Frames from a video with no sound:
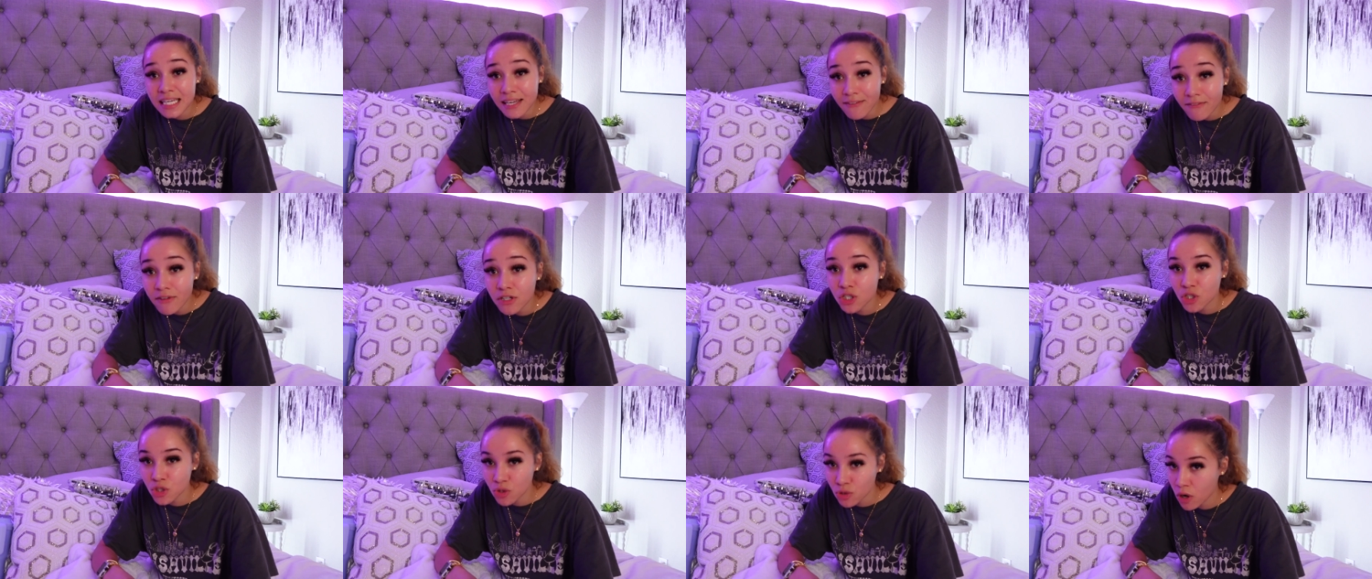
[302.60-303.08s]

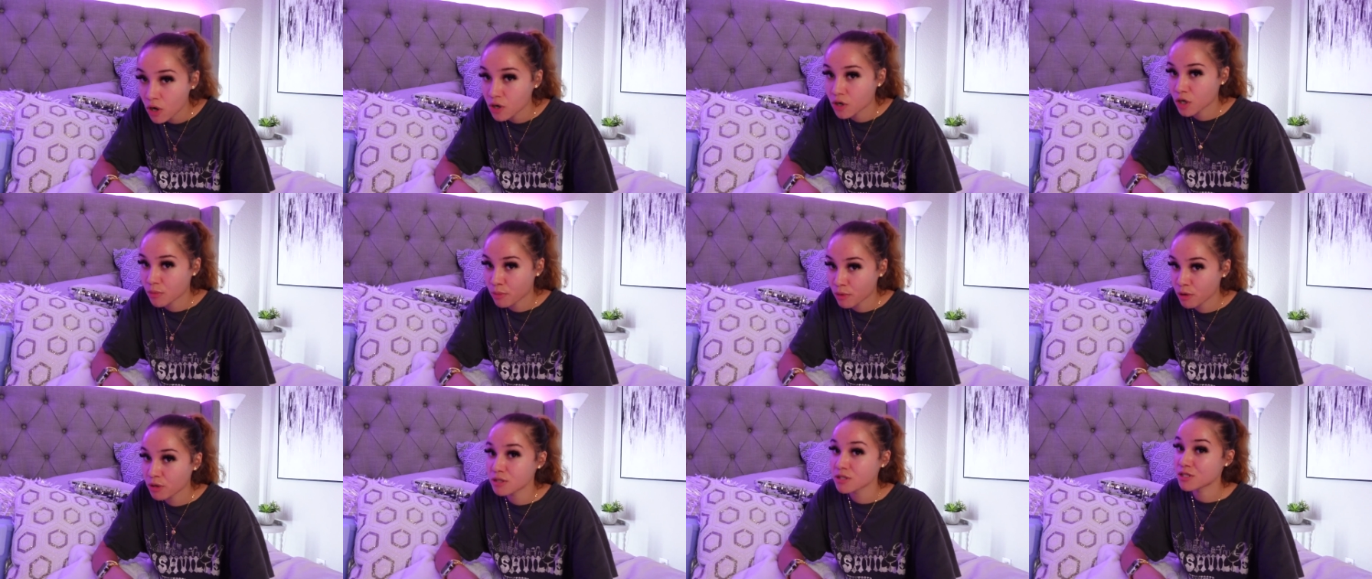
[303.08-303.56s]
even
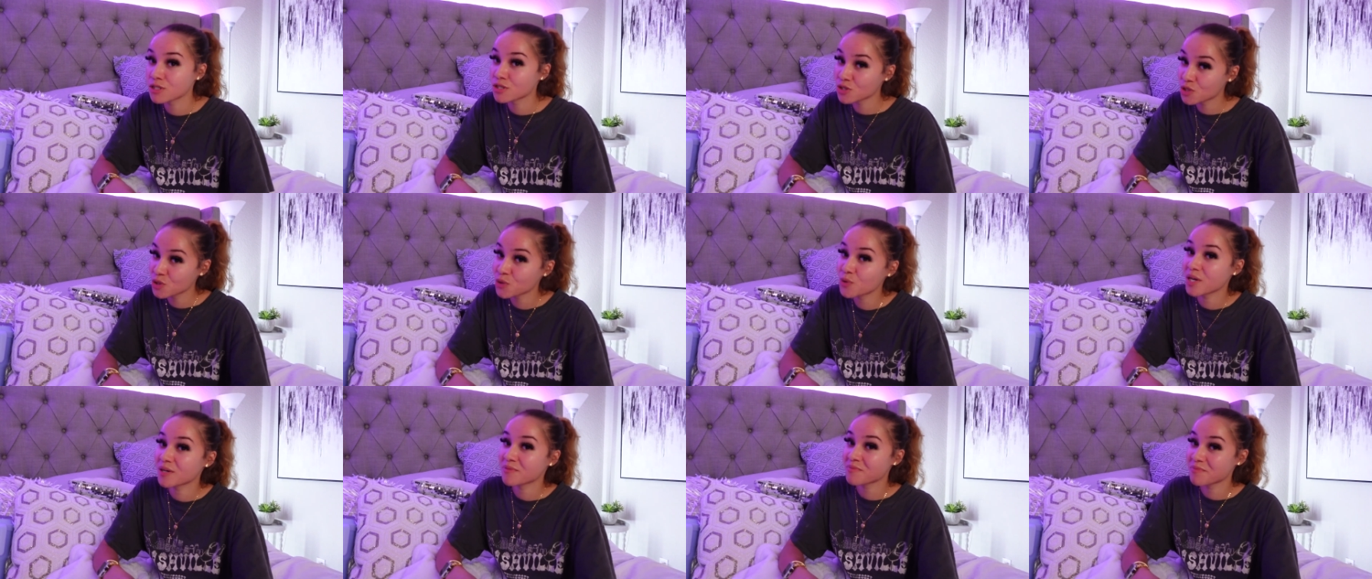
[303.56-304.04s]
stronger person
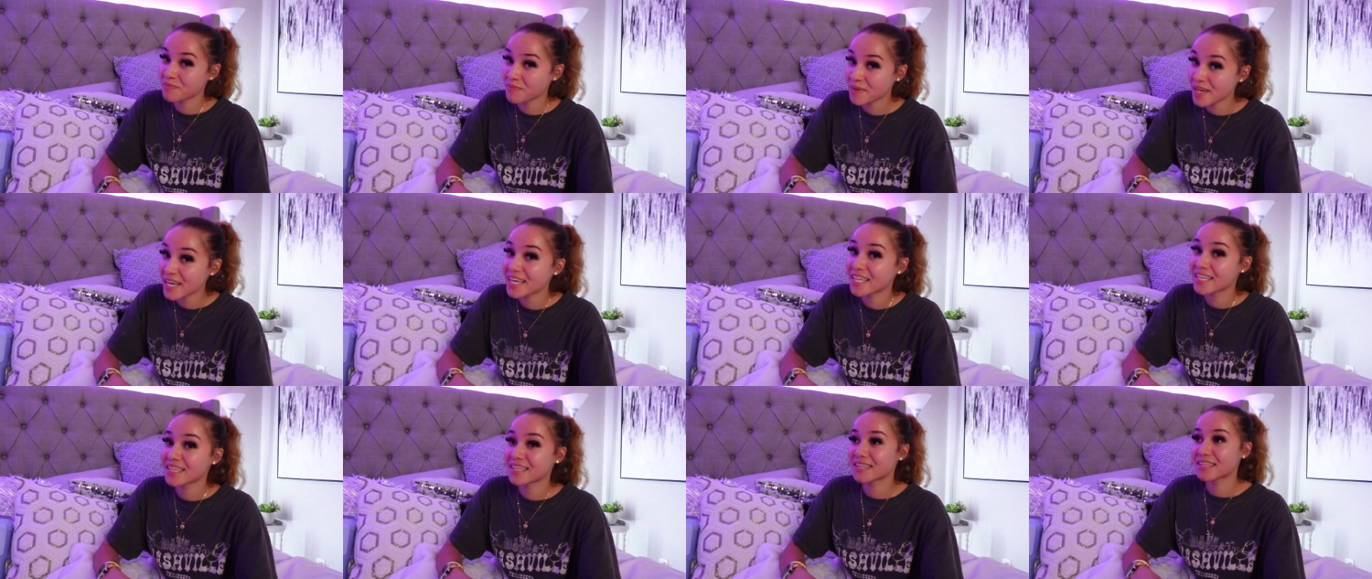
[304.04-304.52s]
to
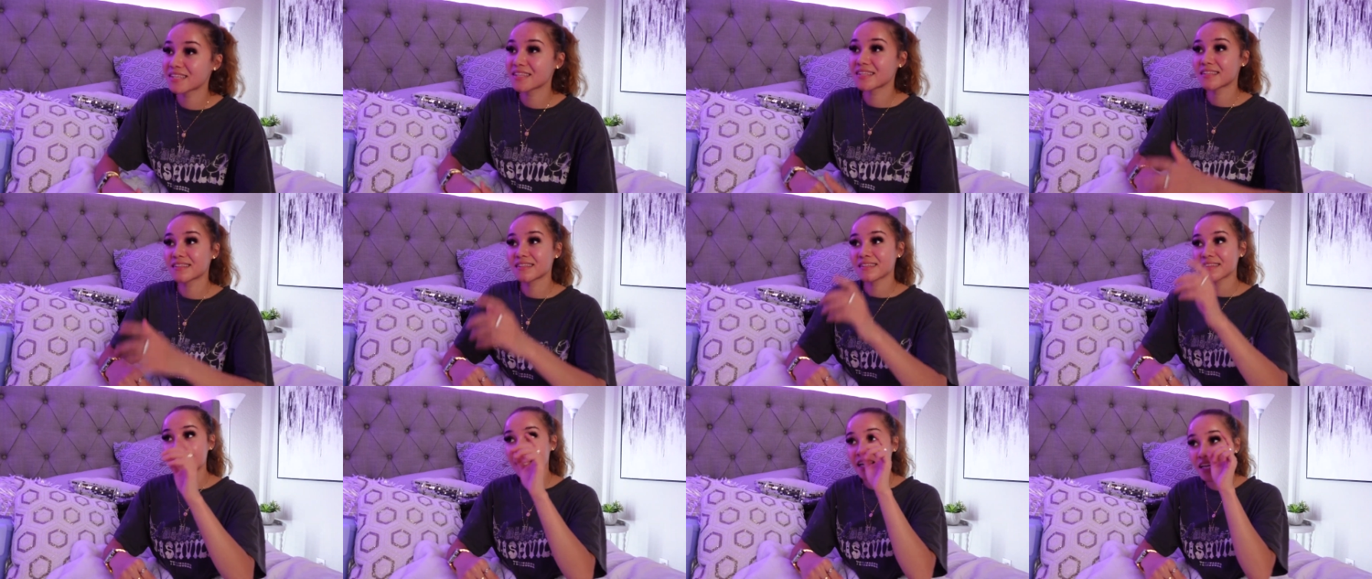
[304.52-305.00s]
admit
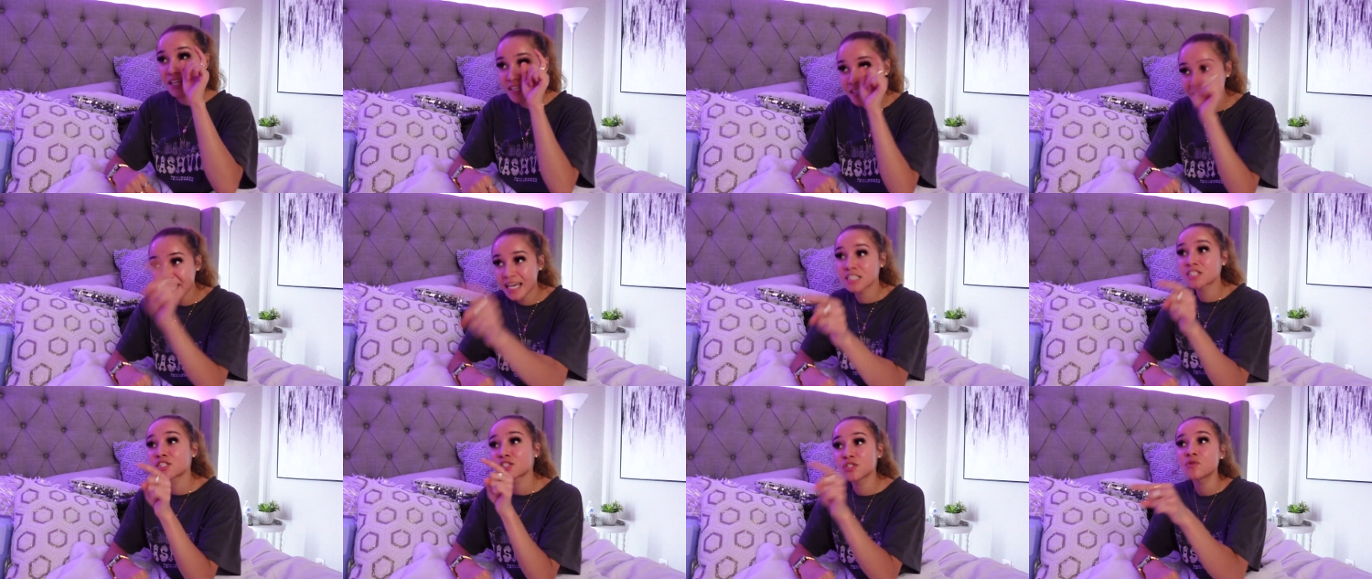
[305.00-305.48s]
that,
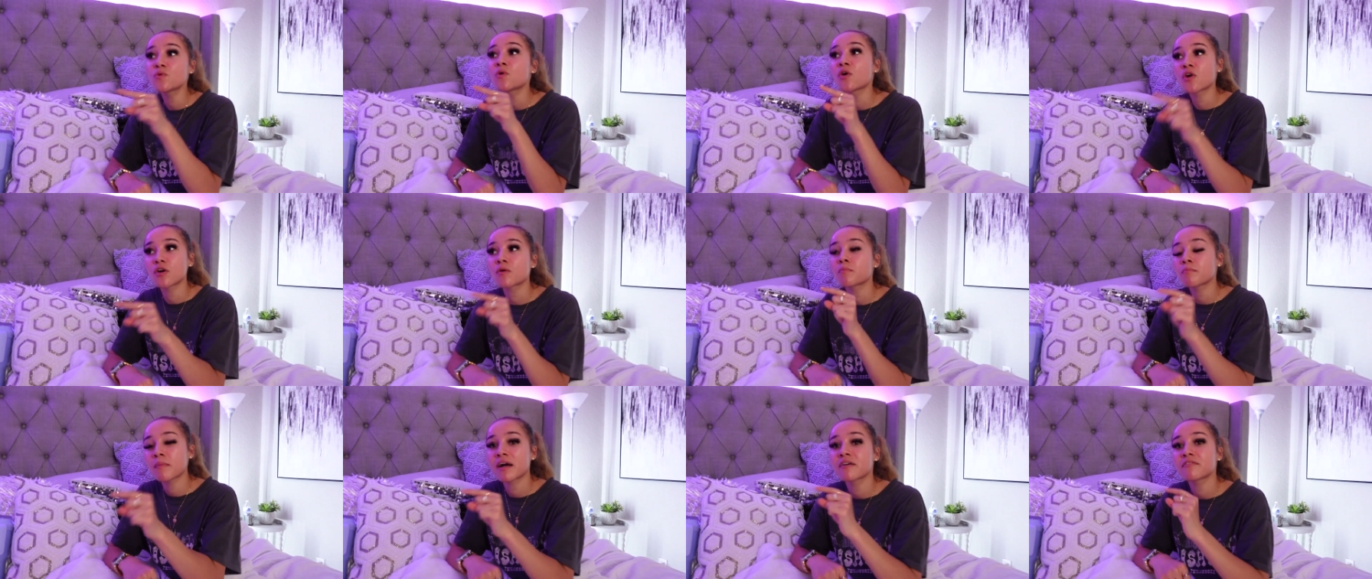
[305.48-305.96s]
yes, you
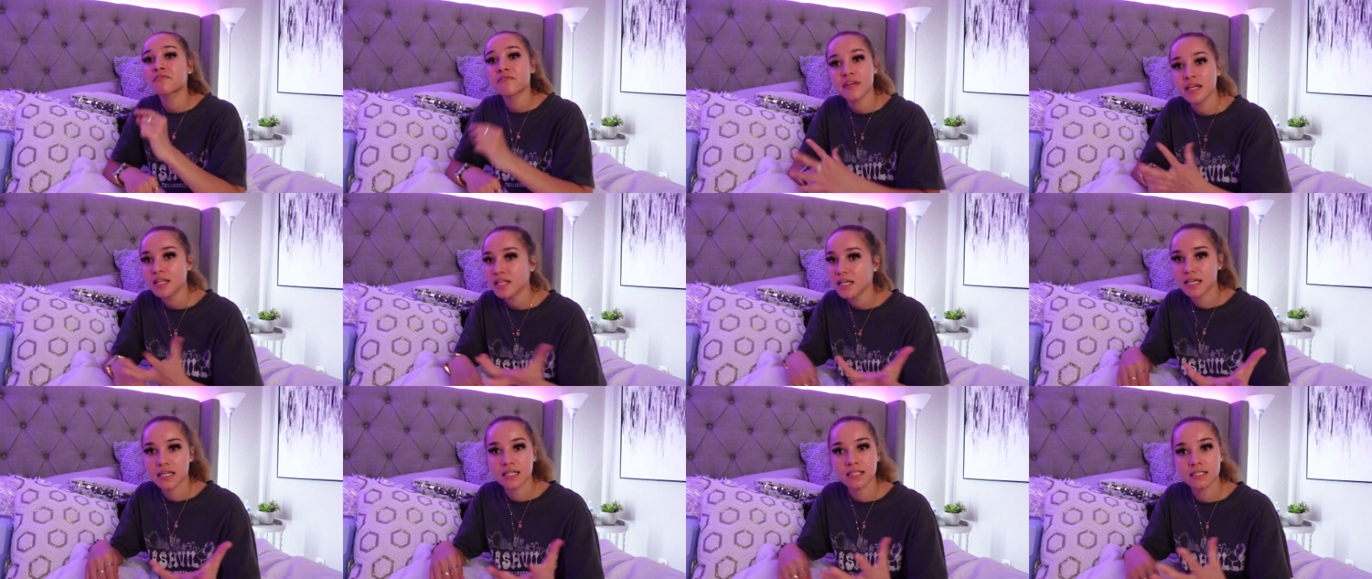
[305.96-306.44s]
hurt my
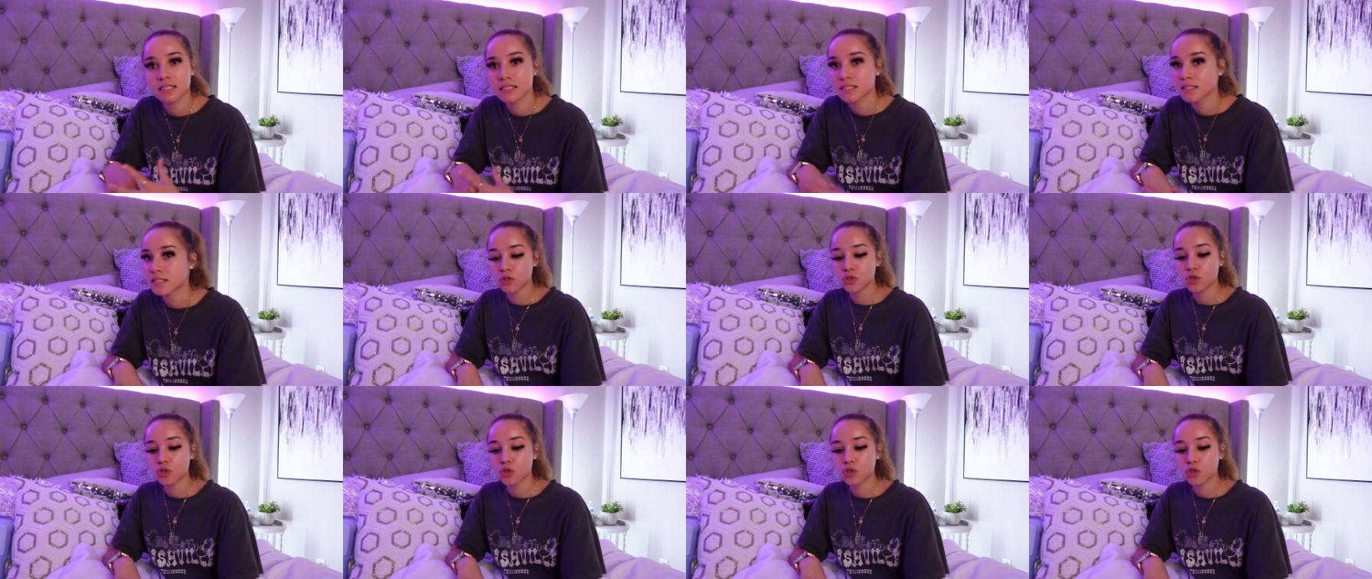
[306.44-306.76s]
feelings.